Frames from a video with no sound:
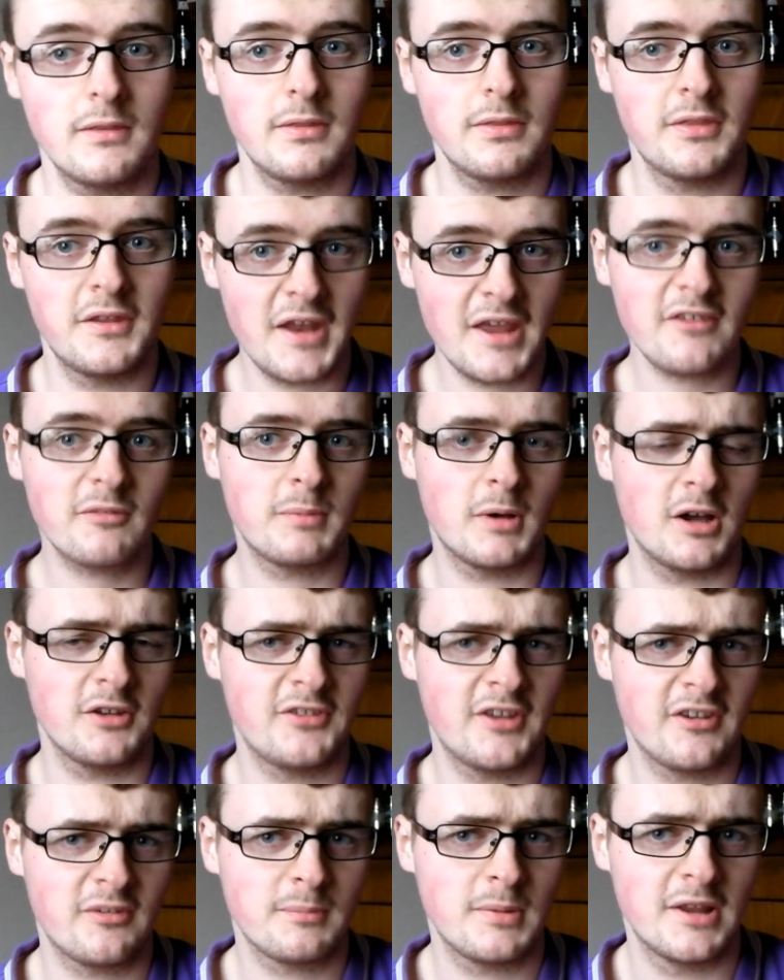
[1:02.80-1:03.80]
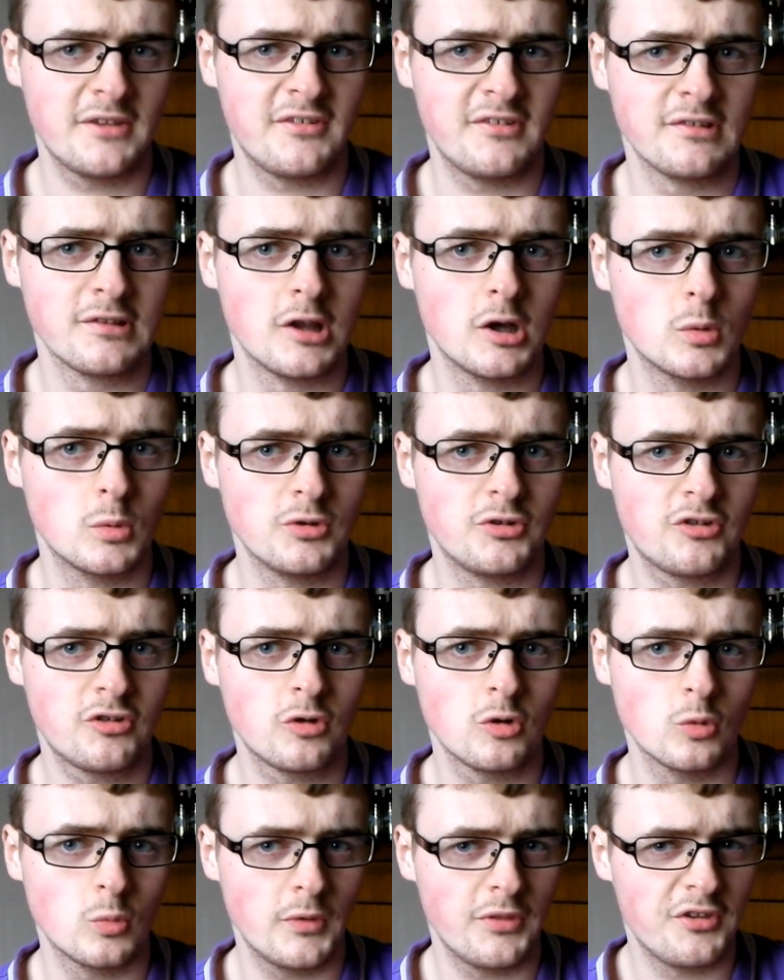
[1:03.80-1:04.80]
The next part takes place in Lowood
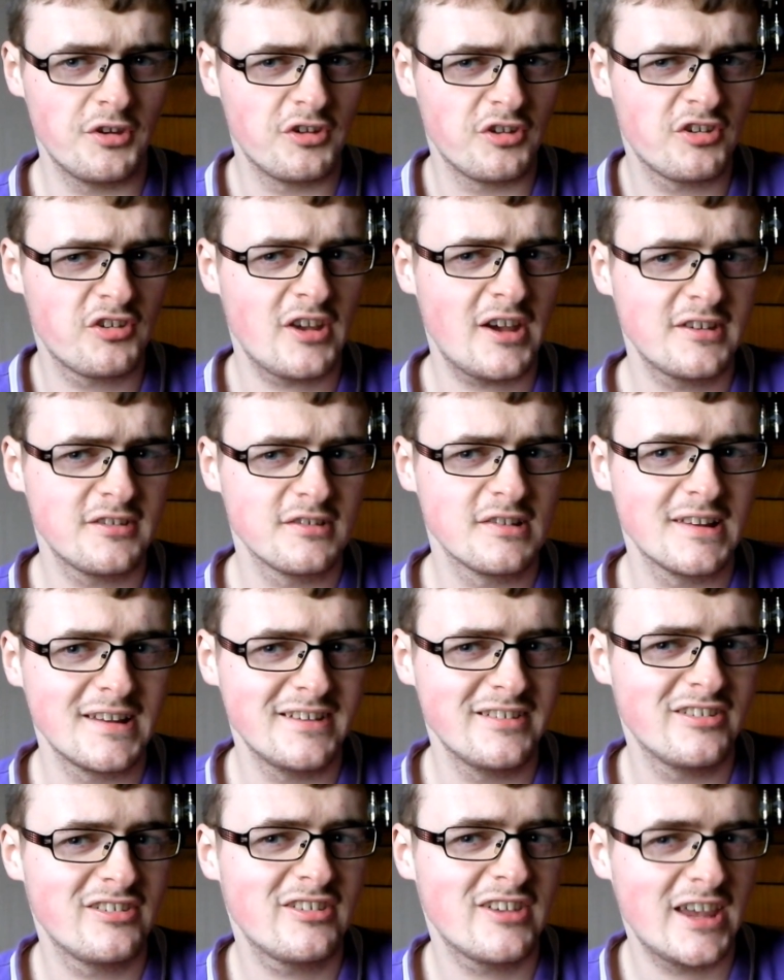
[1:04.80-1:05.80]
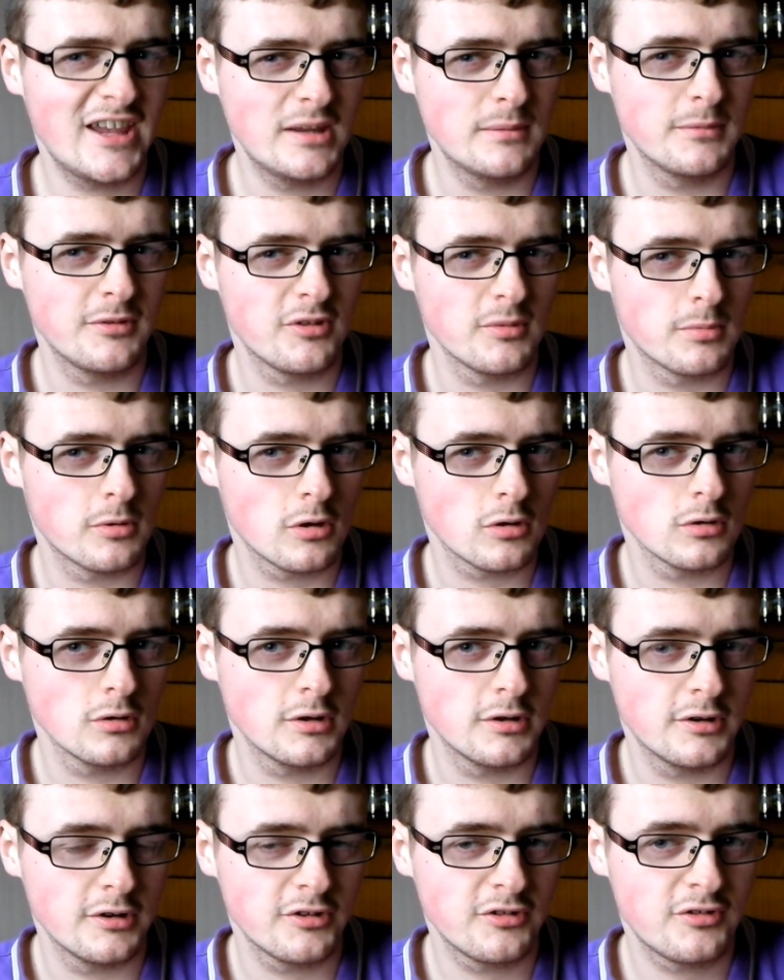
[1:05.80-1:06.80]
School with the decidedly insane Mr.
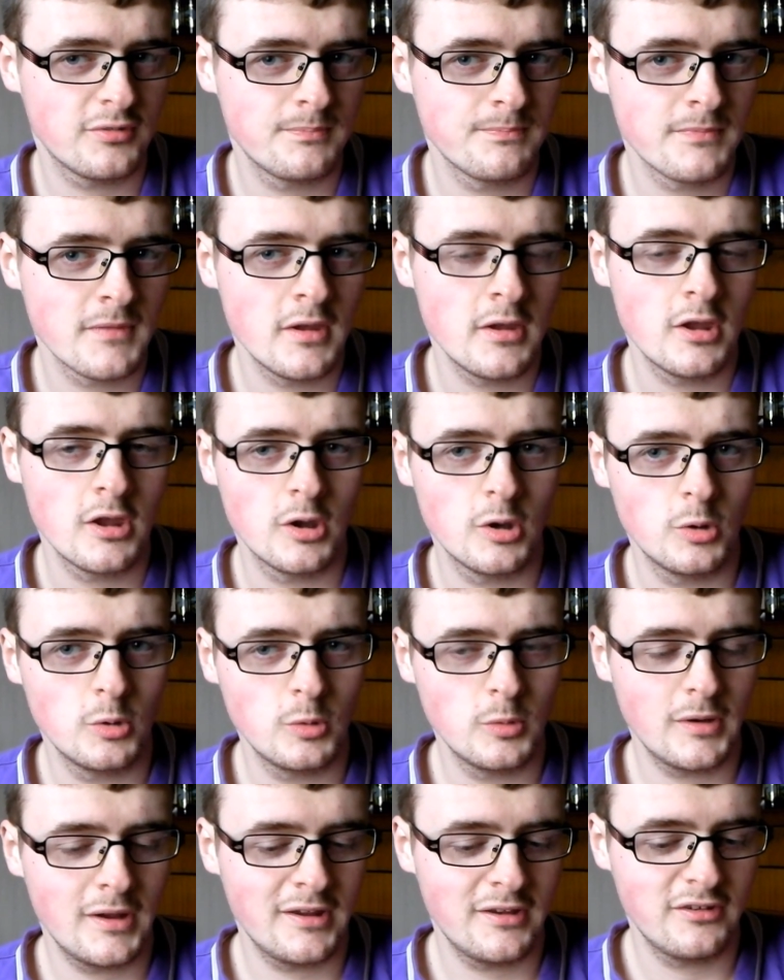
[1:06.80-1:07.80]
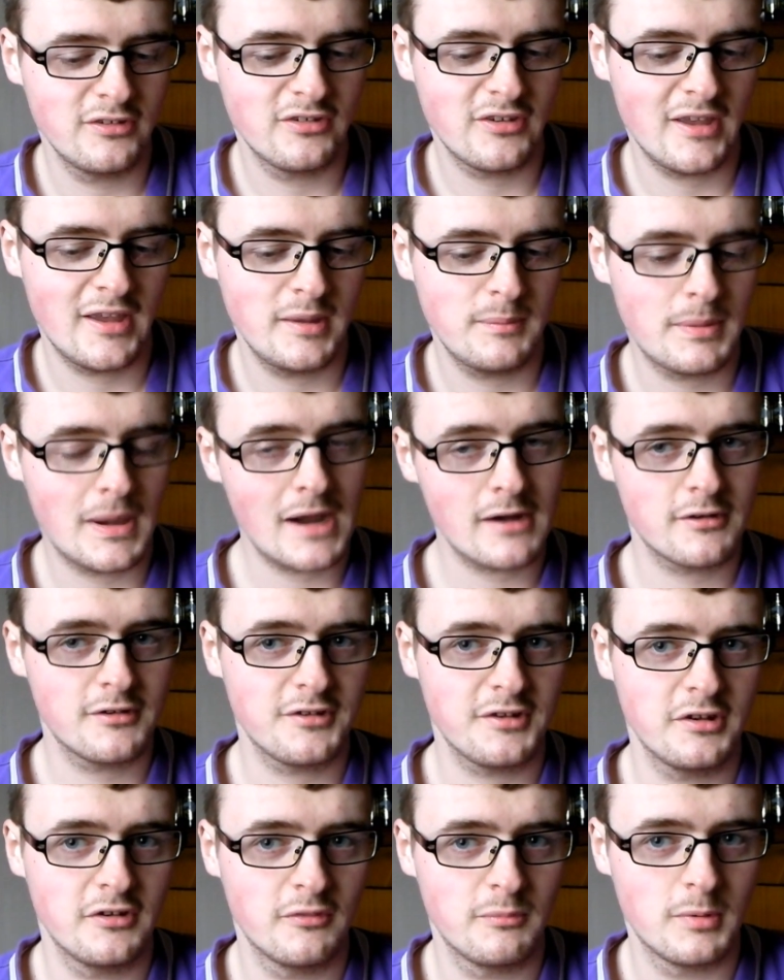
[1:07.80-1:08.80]
Brocklehurst, who is a
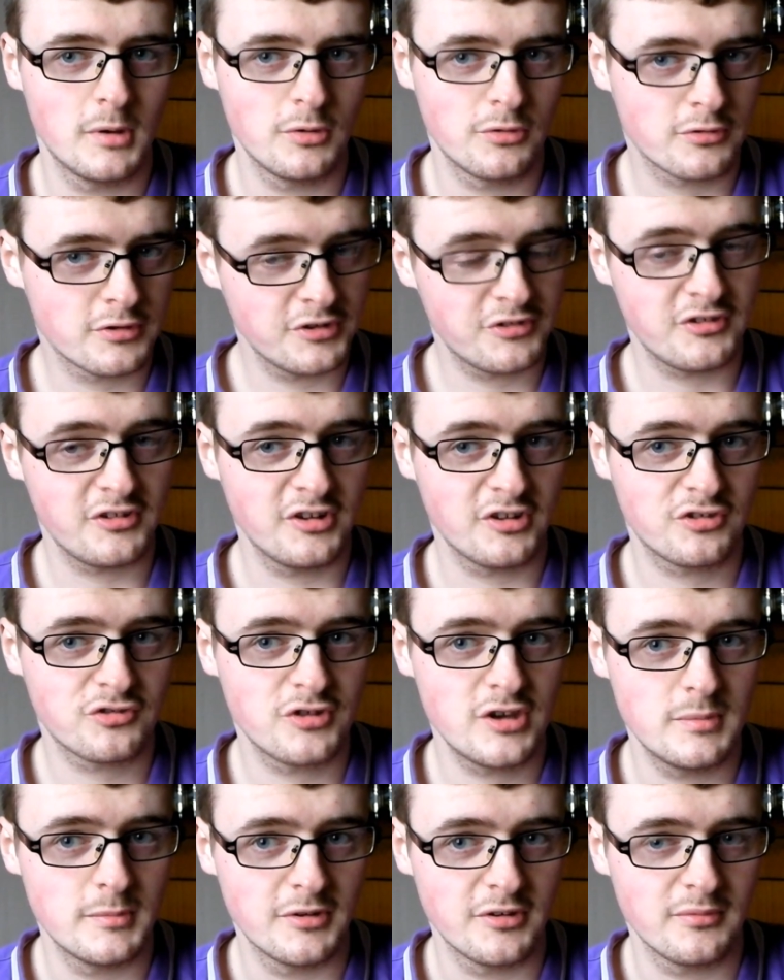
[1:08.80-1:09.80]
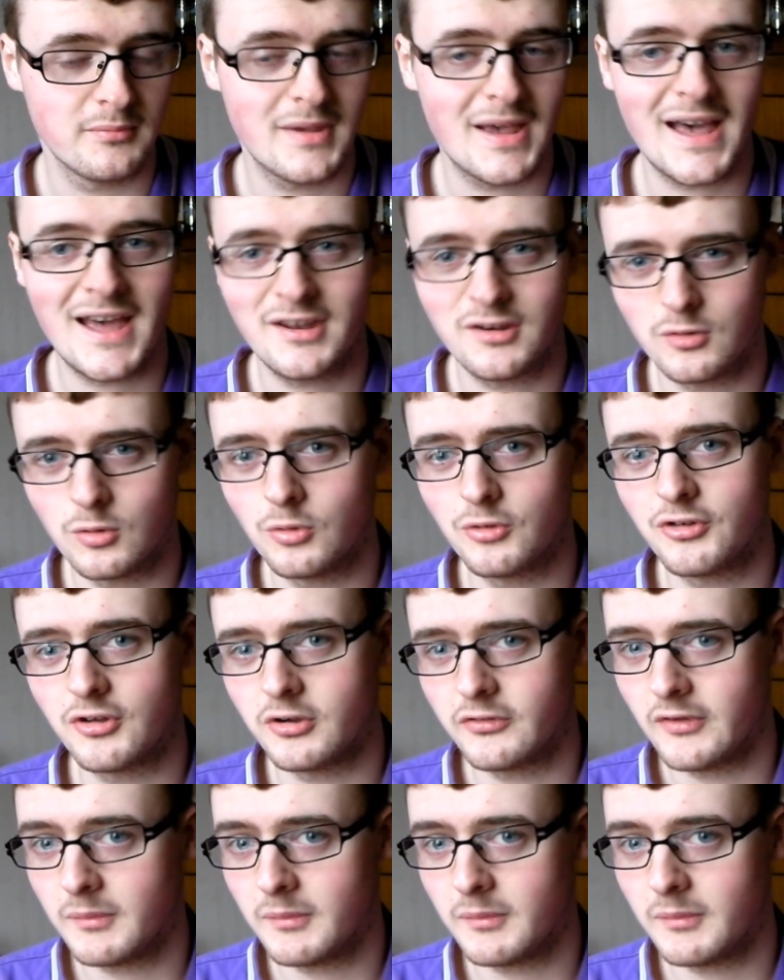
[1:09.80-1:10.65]
parody of both Christian extremism and also of